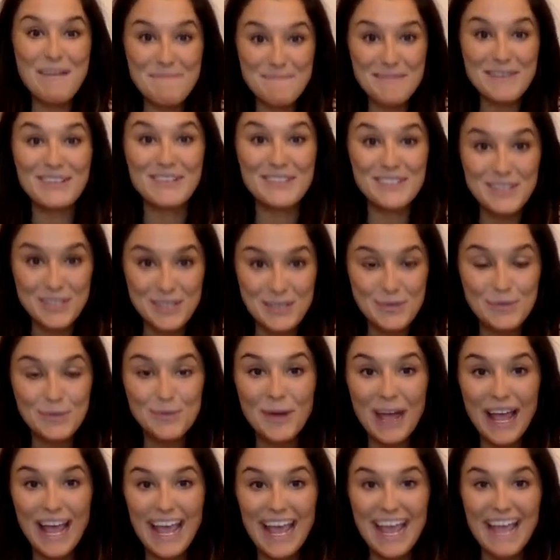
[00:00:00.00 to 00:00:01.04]

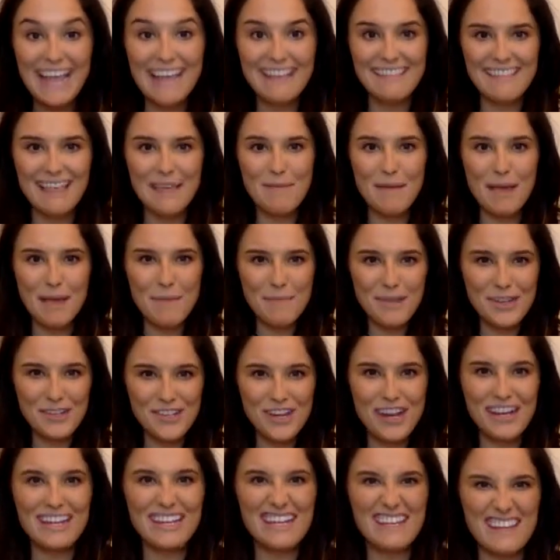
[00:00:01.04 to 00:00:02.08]
persuade. They might be
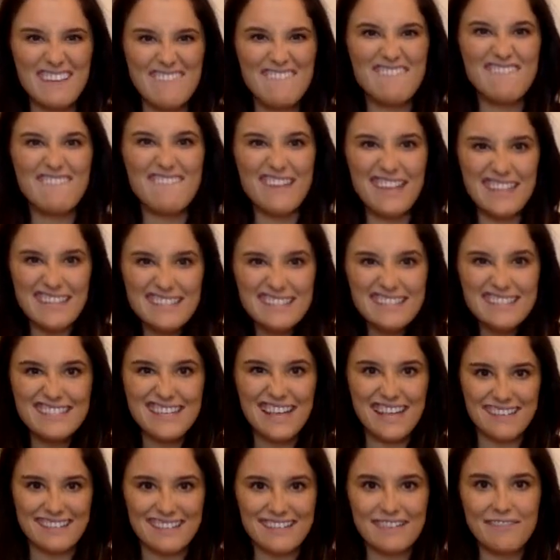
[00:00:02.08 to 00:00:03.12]
trying to convince
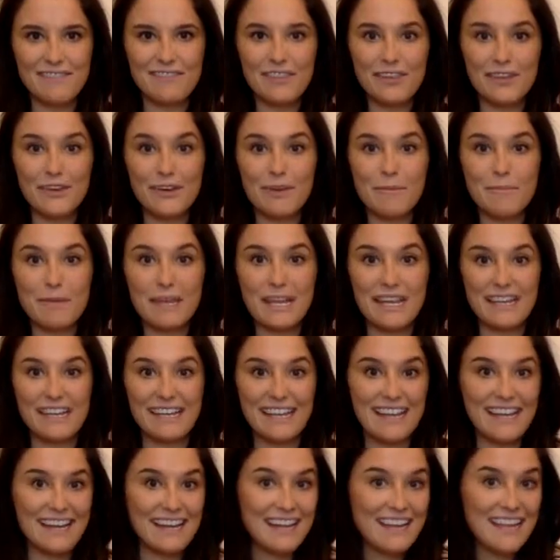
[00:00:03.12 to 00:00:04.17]
us of their
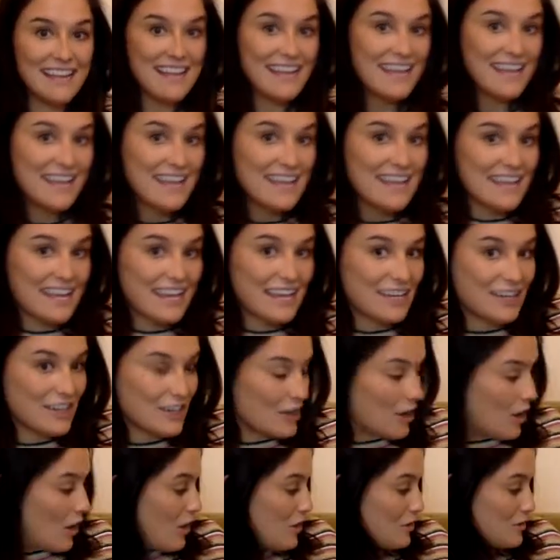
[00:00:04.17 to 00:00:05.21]
opinion. It could
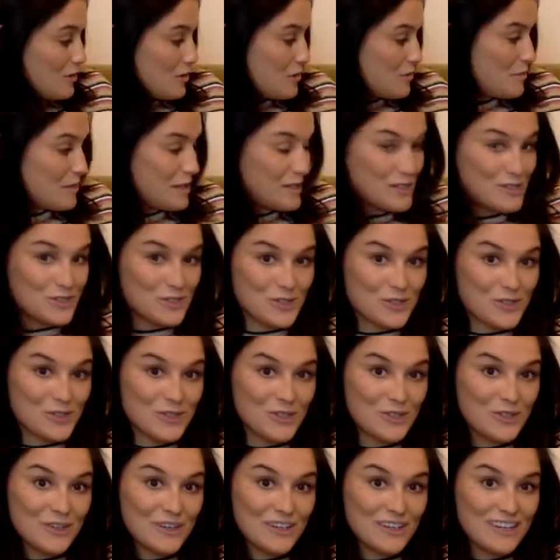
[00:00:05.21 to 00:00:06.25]
also be
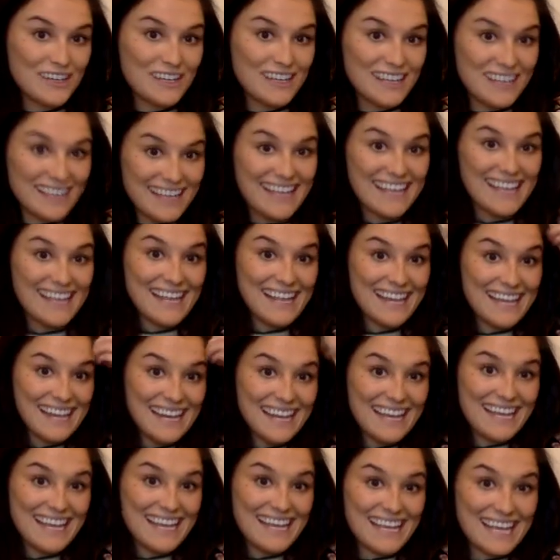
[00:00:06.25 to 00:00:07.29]
to
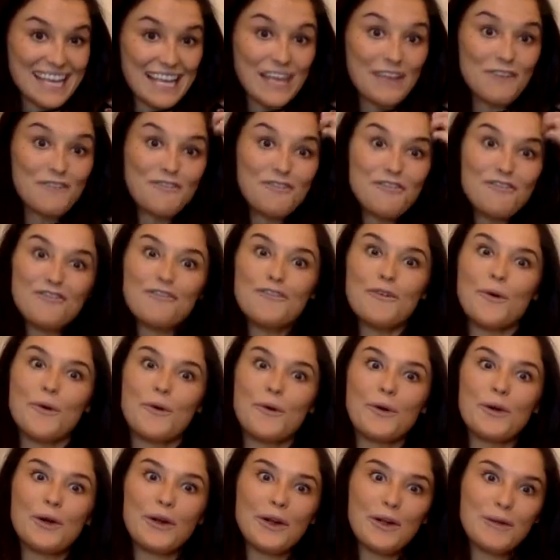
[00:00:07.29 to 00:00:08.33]

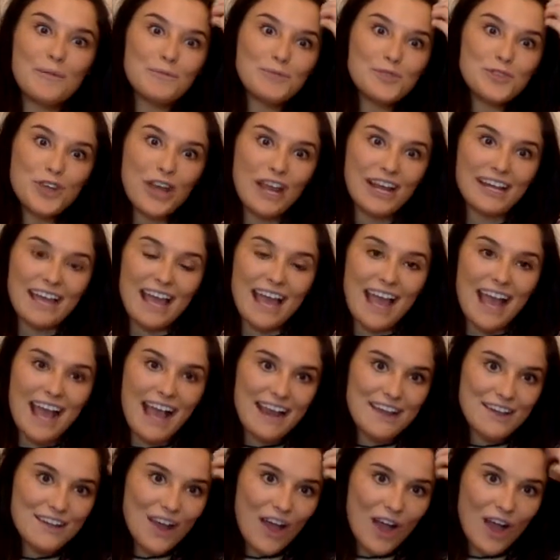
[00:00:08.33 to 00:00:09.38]
inform, trying to
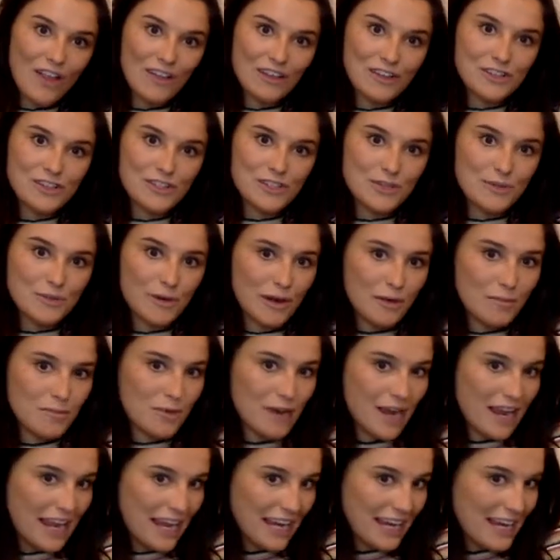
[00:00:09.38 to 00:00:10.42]
add knowledge to our
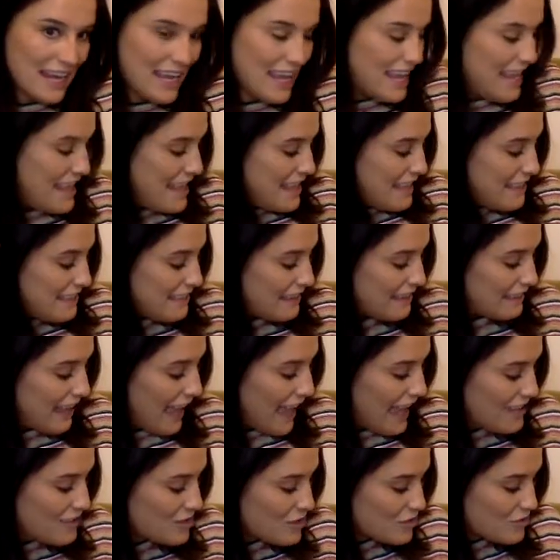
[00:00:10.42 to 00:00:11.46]
brain. The
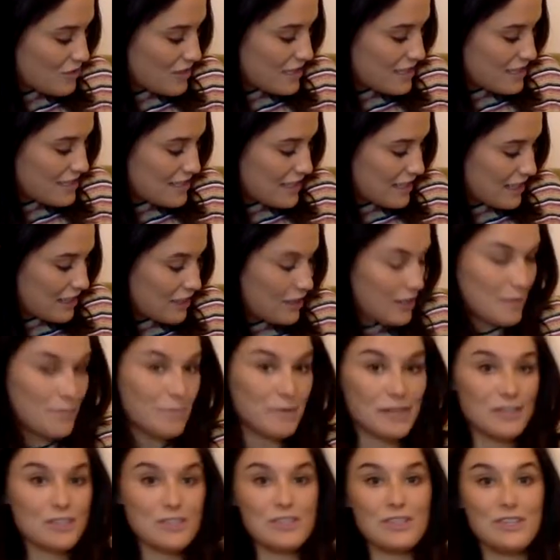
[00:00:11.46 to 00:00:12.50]
last reason, it could
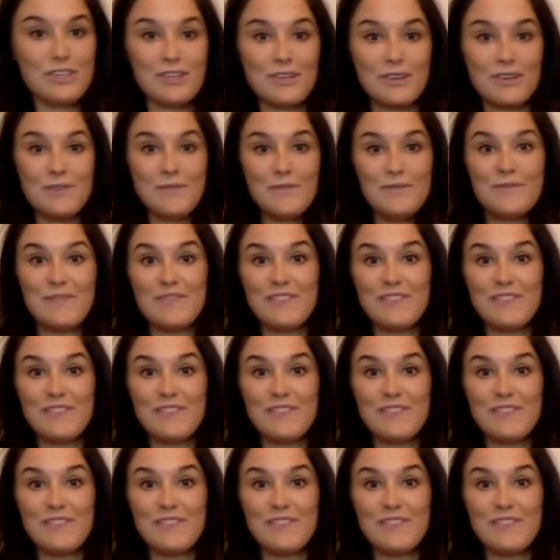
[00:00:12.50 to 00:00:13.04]
be to